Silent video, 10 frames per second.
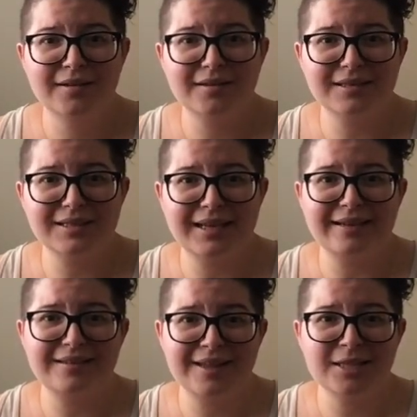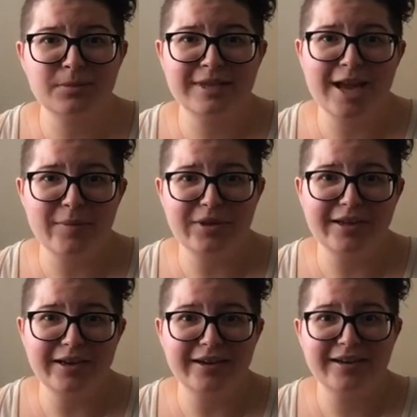Cause like that's what's happening
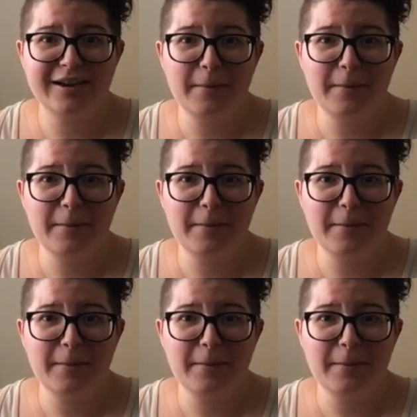here.